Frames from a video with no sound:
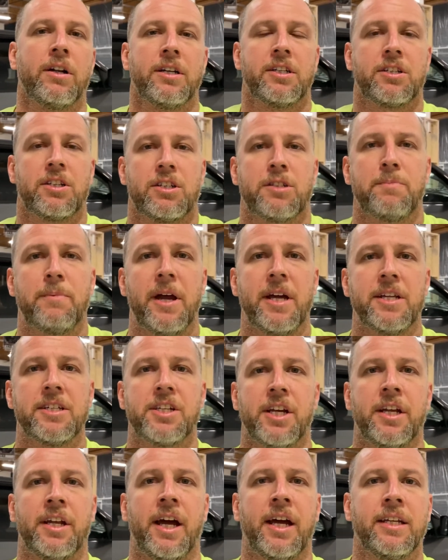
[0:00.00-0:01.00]

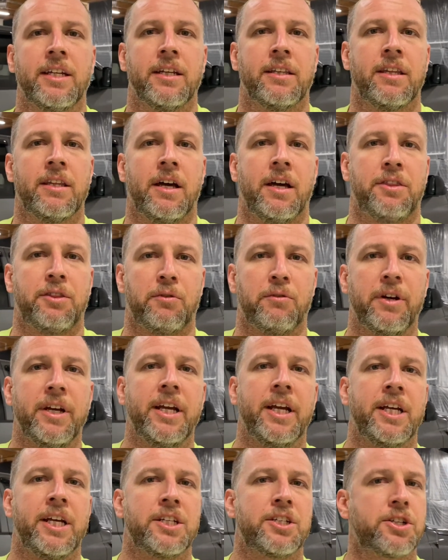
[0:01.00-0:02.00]
suspension. I did the
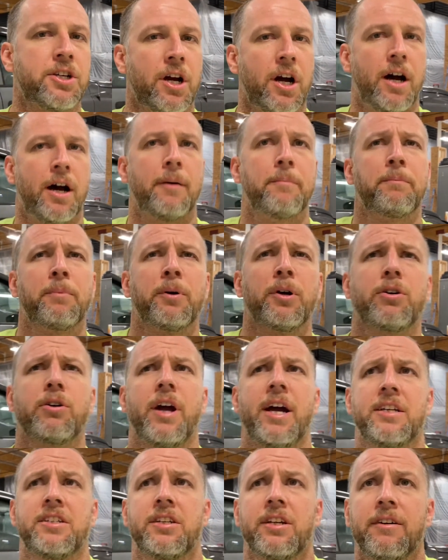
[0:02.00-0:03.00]
3-inch
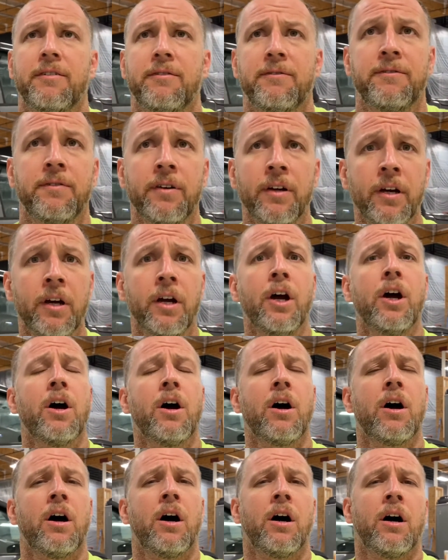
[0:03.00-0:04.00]
progressive
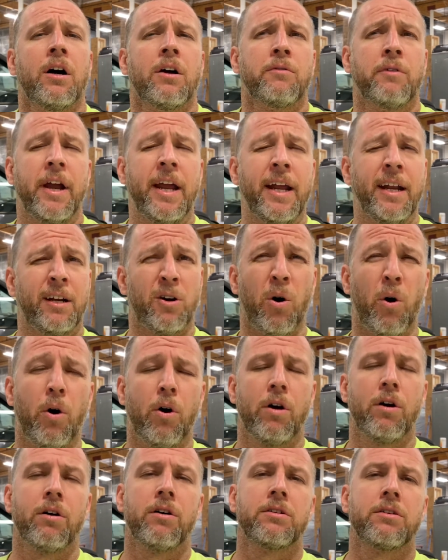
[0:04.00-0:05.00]
rate
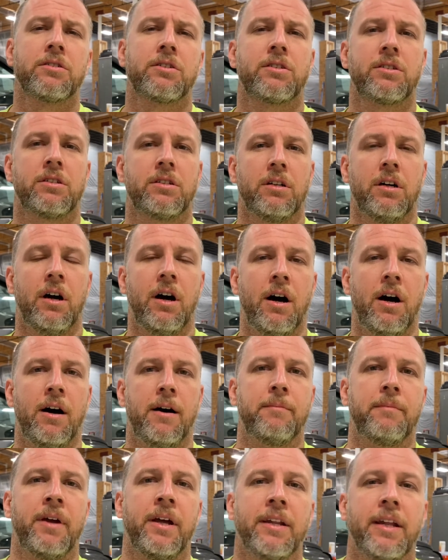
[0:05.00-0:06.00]
coils
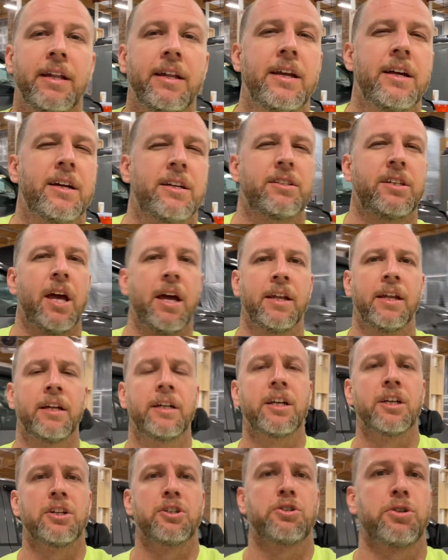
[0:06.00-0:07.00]
and then the extended
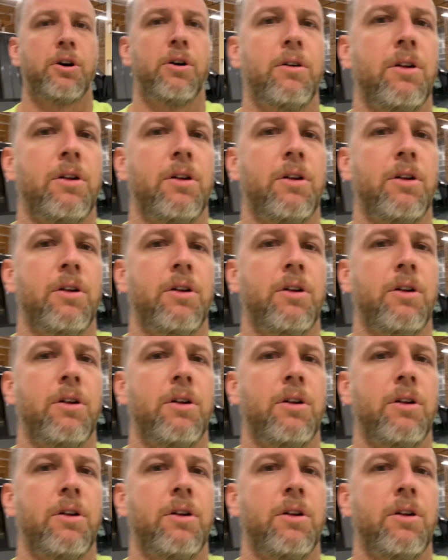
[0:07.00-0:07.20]
control